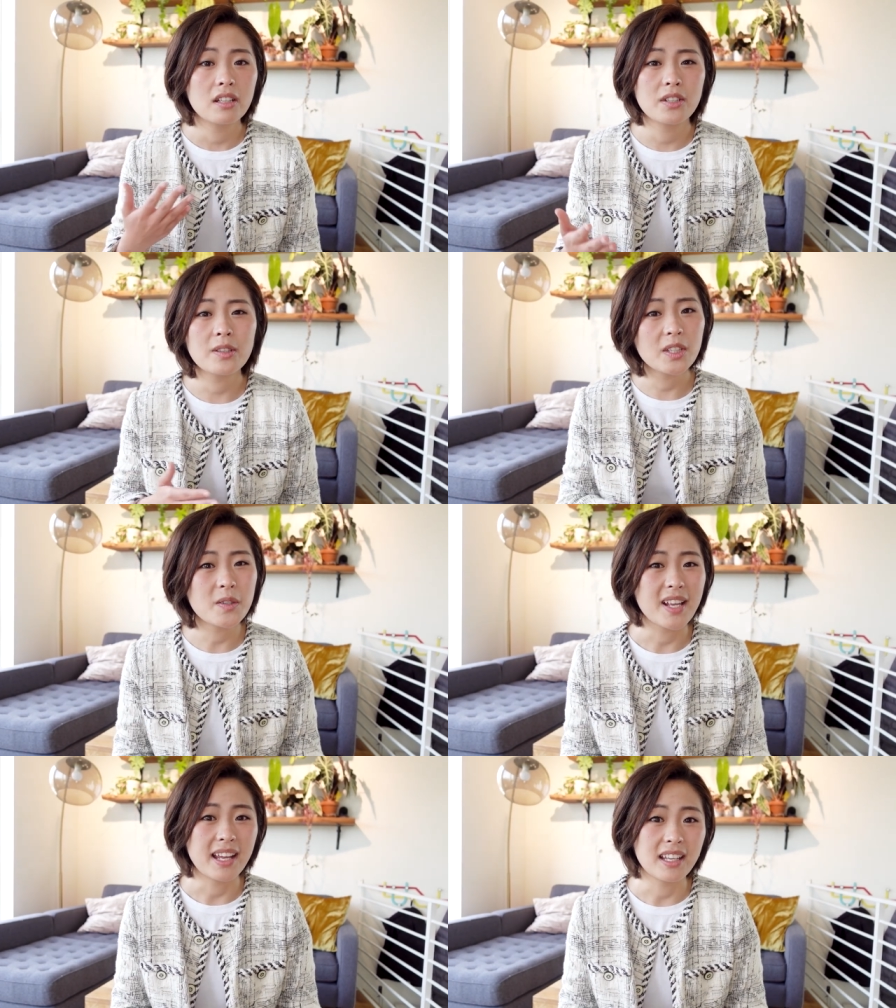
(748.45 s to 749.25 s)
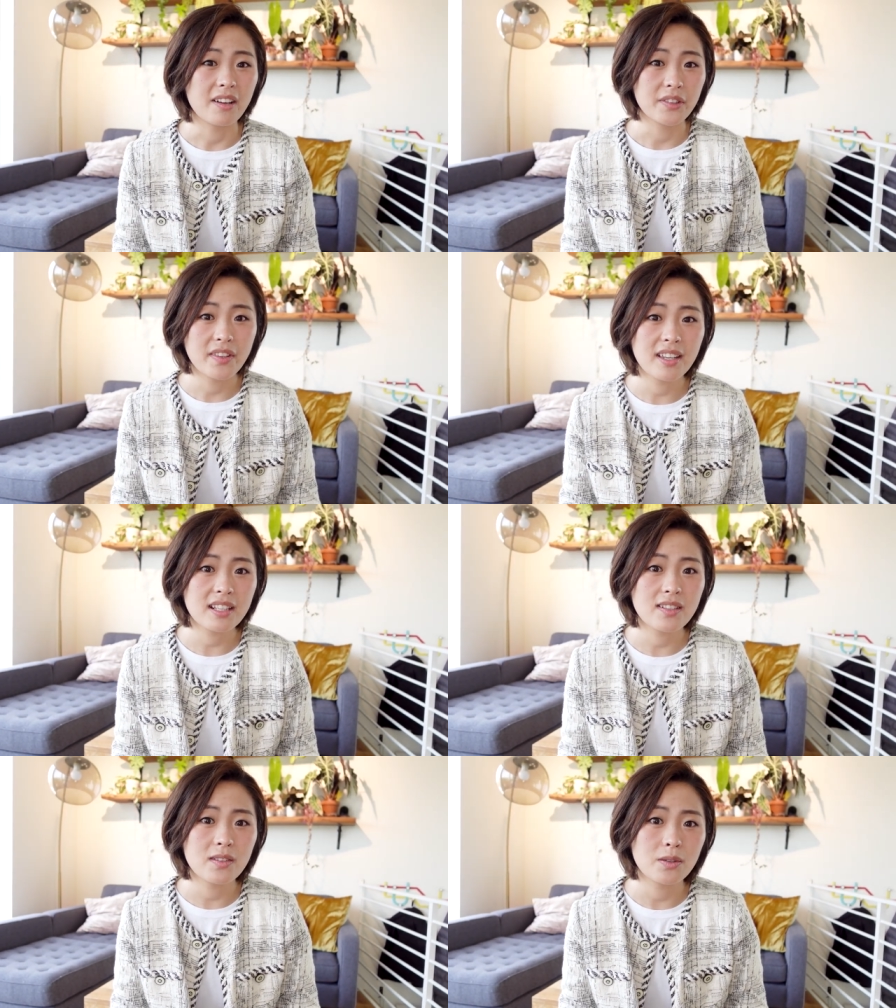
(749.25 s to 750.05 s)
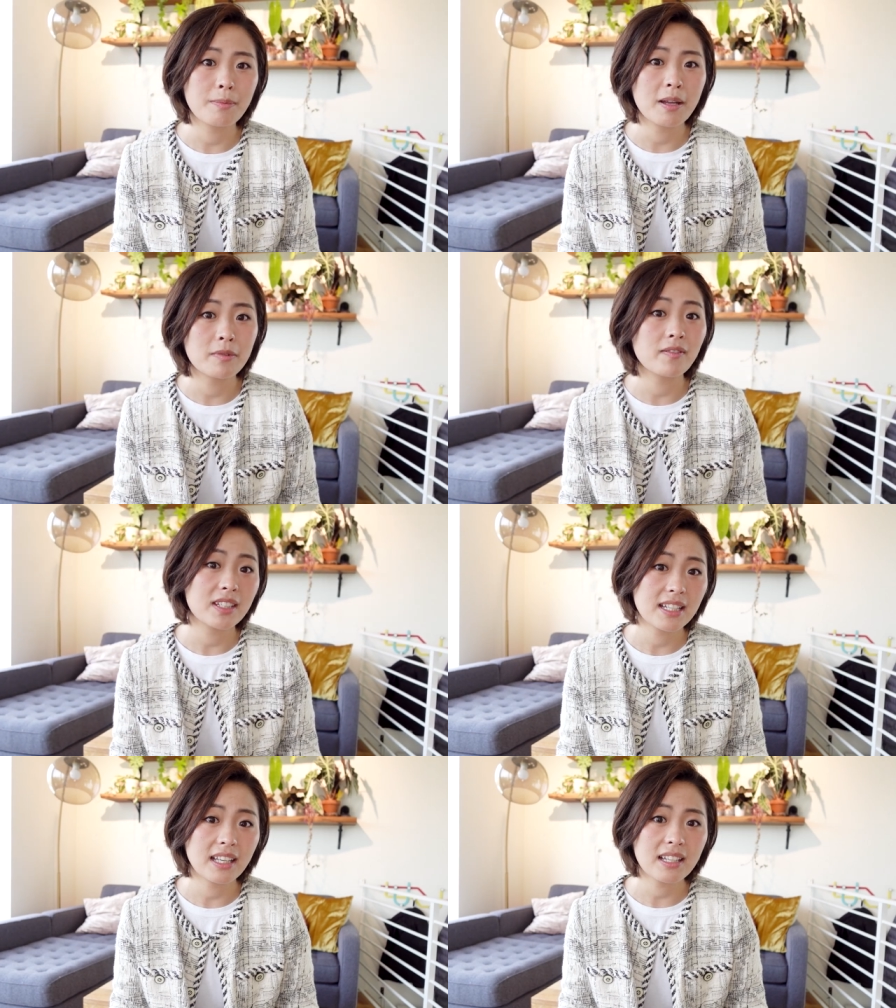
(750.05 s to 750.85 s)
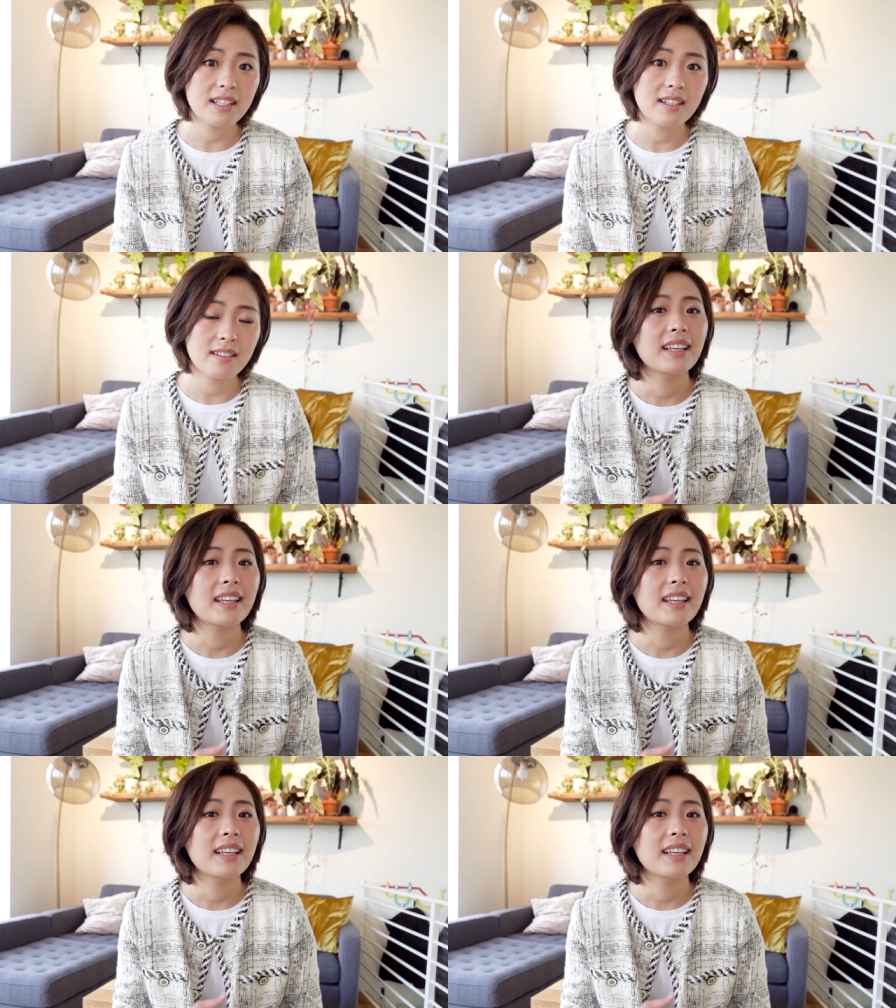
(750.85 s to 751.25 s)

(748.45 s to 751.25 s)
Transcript: Do you use any other things to buy movie tickets?